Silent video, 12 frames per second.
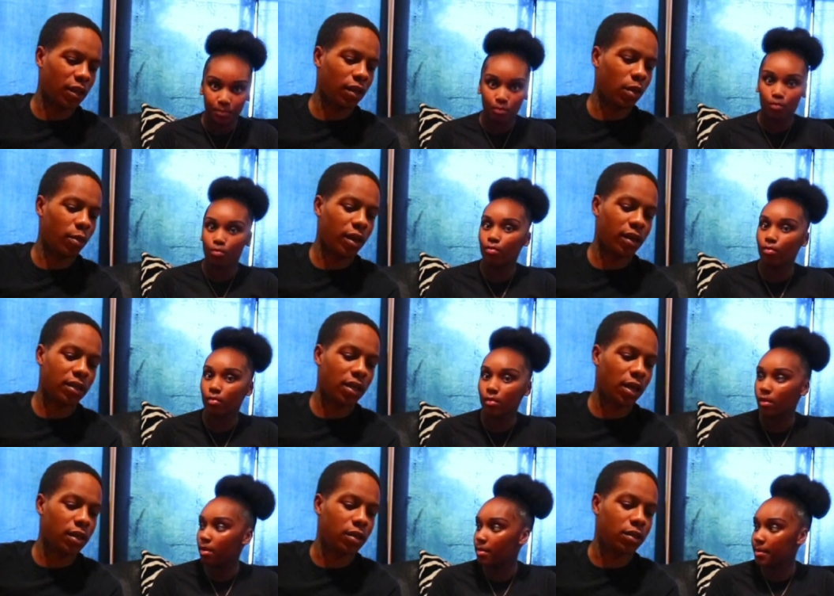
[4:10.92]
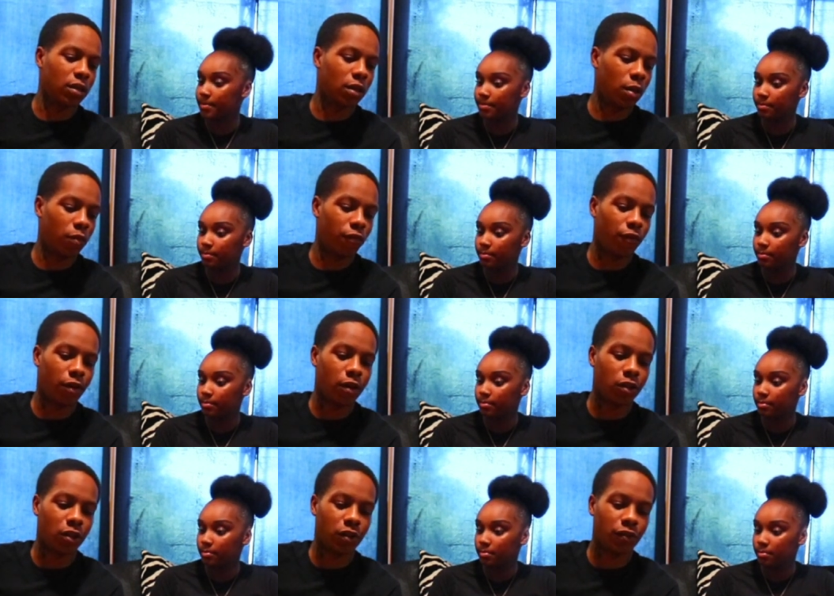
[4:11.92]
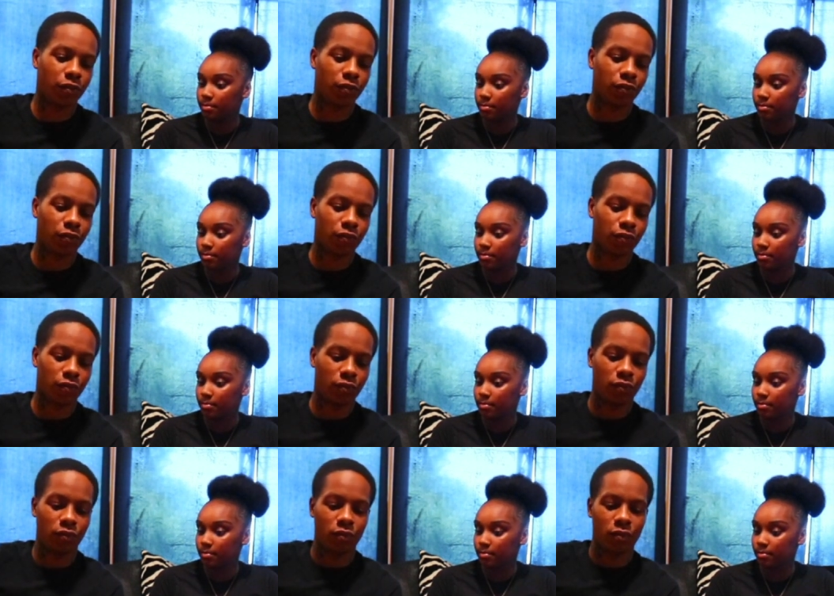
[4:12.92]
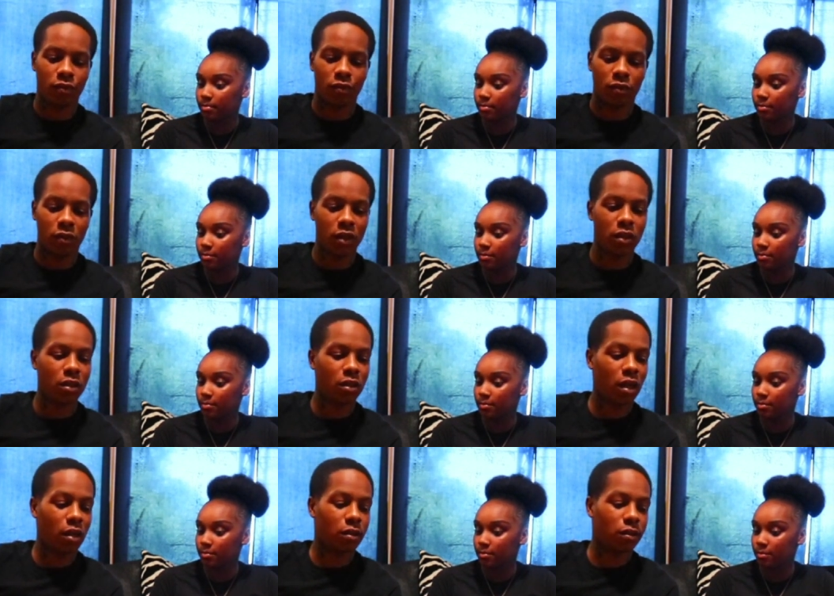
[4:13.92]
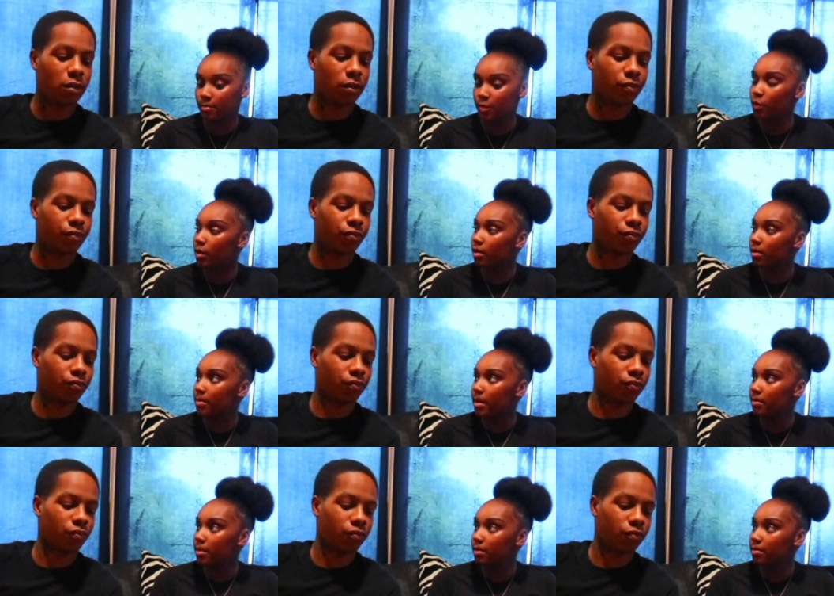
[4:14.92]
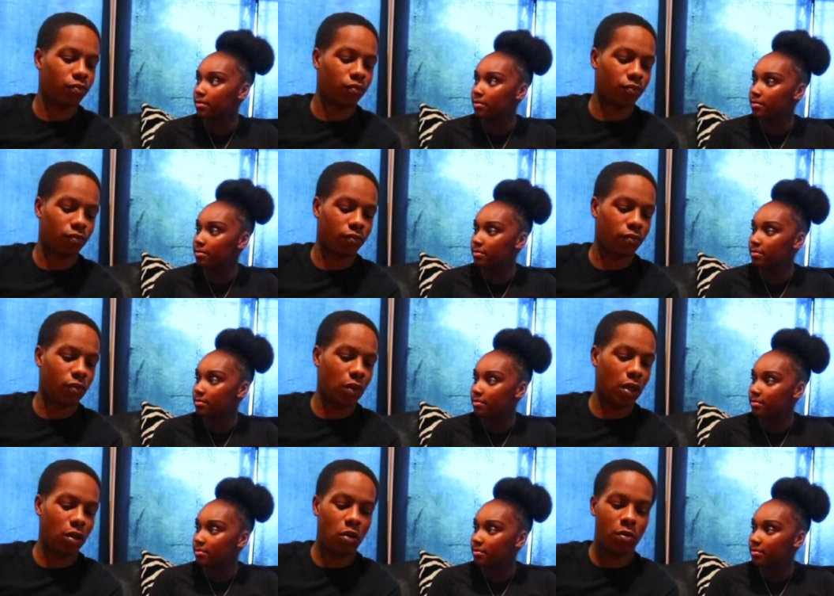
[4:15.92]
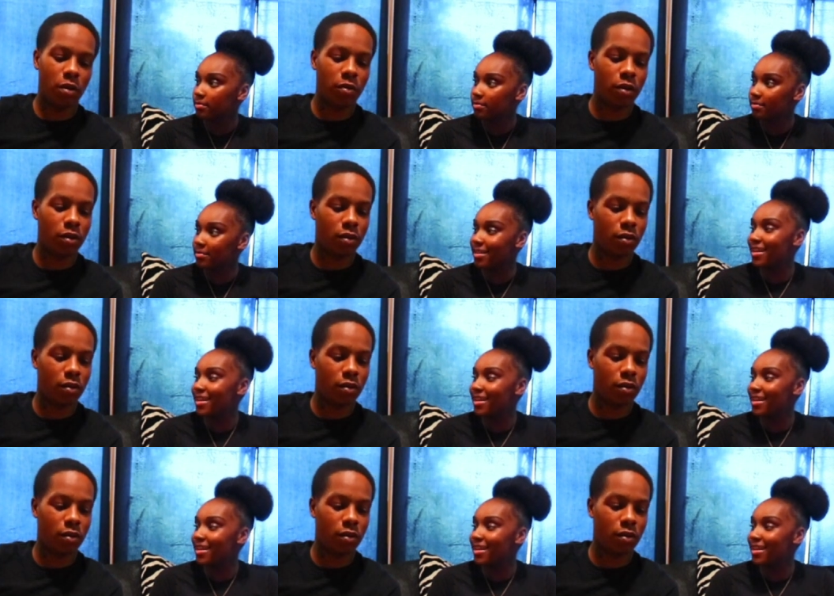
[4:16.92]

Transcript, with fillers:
Speaker 1: I think I'm gonna have to tie these and keep them fresh. These is nice. You're welcome, baby. Thank you, baby.